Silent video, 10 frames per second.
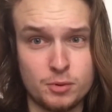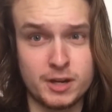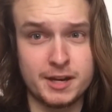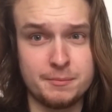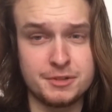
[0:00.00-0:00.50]

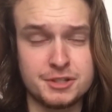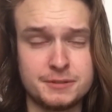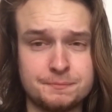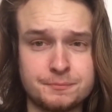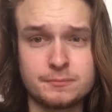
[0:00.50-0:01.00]
games,
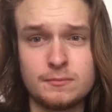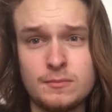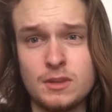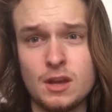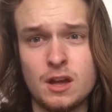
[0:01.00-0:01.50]

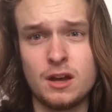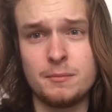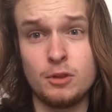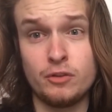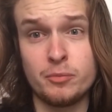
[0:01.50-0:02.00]
a
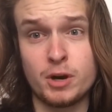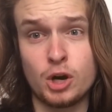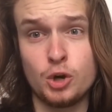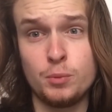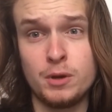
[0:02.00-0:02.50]
lot of them at
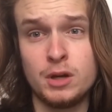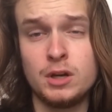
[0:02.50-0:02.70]
home.